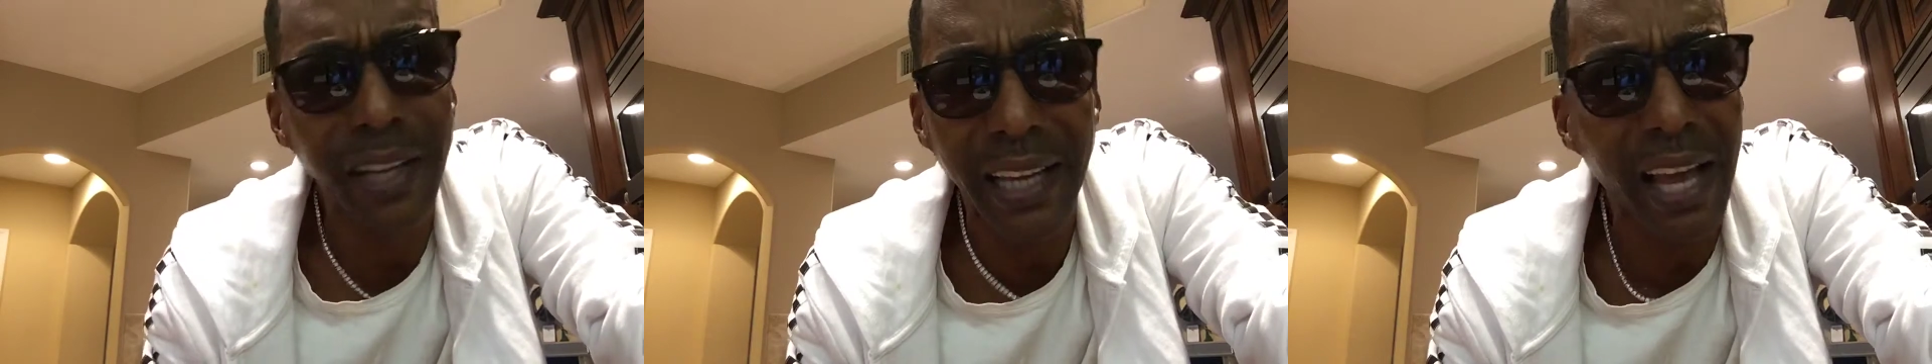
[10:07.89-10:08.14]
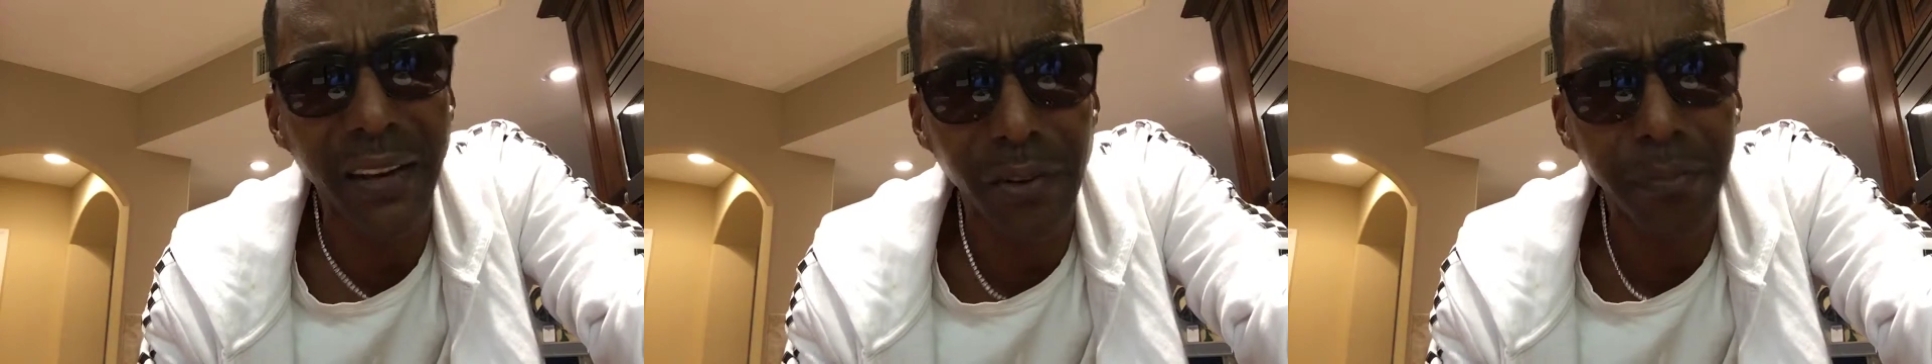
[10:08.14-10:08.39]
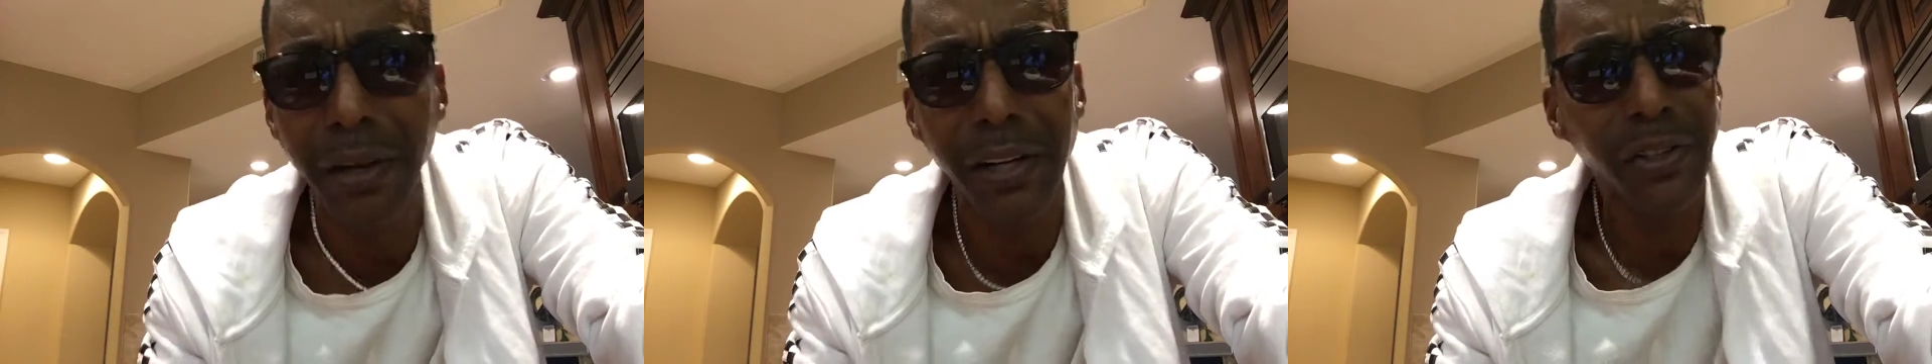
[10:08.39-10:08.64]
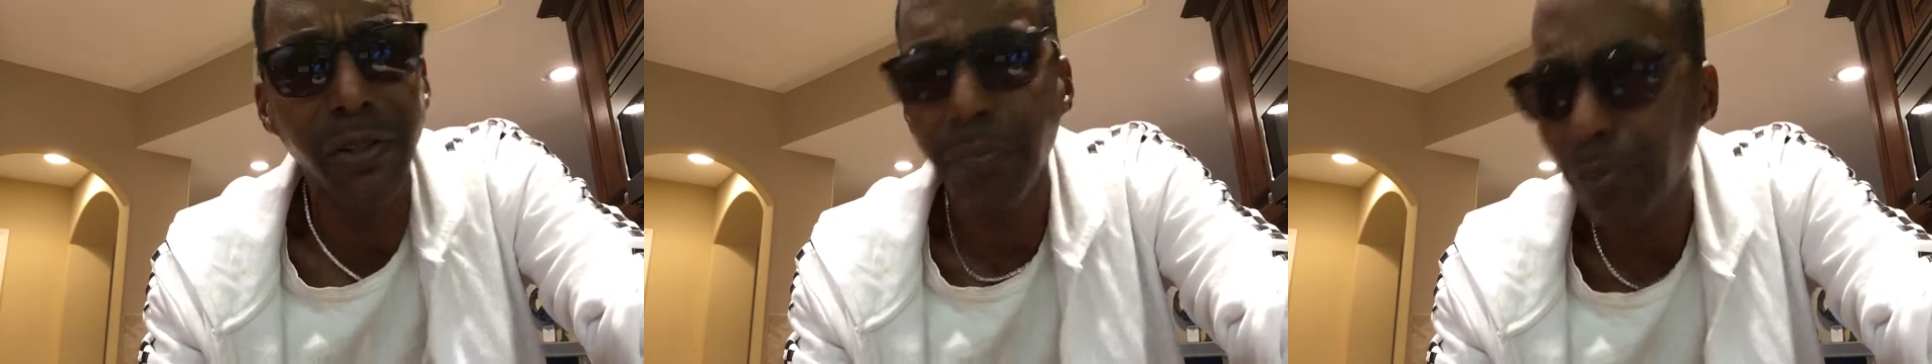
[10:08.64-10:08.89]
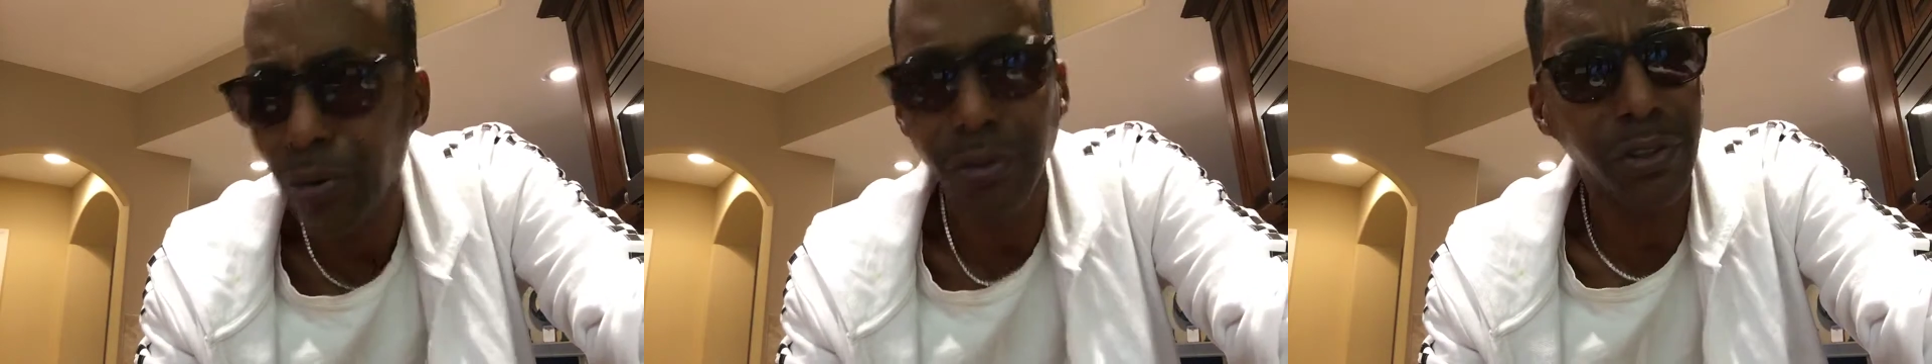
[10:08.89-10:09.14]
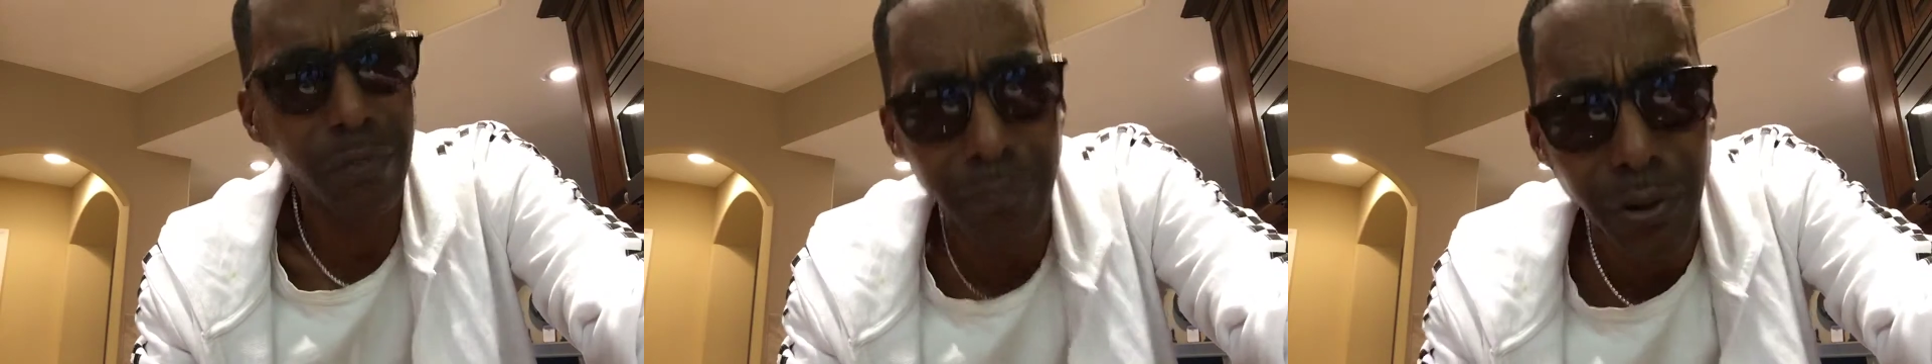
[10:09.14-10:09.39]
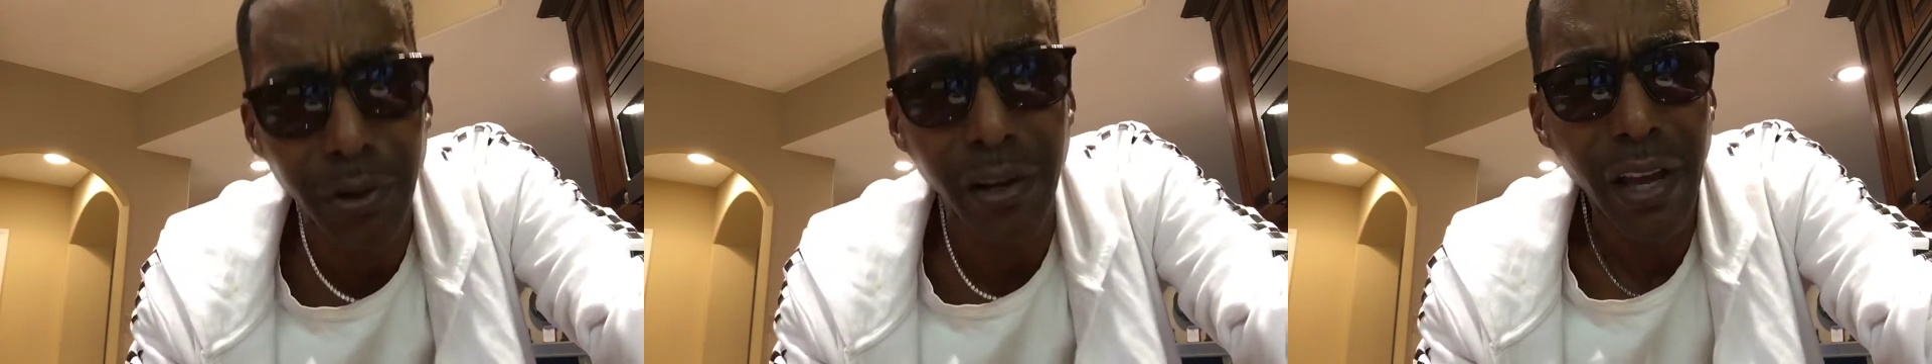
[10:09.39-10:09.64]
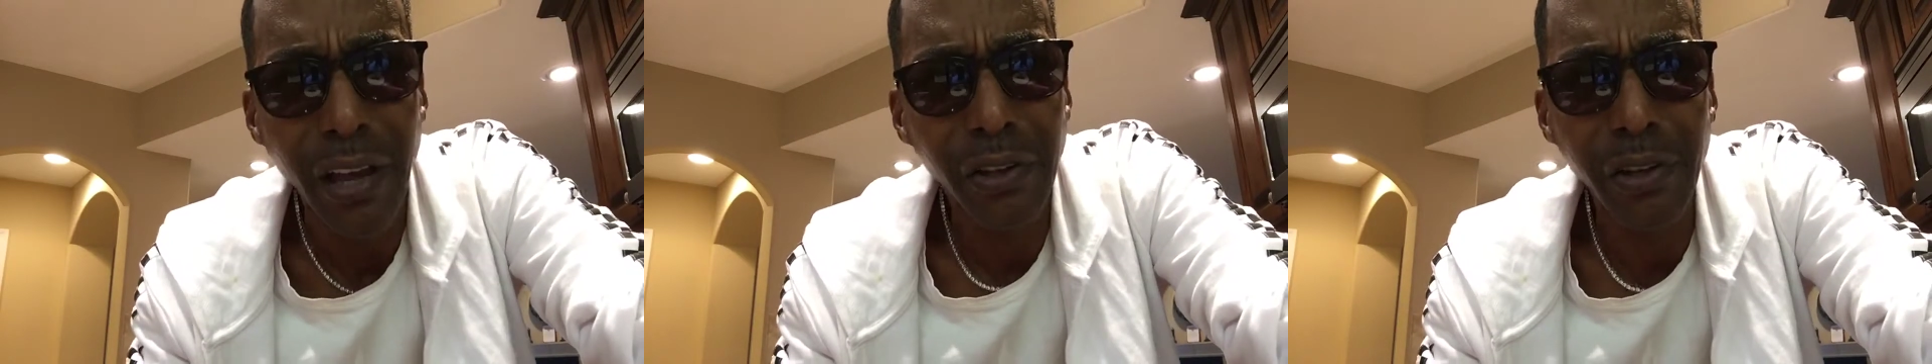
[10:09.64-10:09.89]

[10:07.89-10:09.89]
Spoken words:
You ain't got no money. You're broke. You're poor.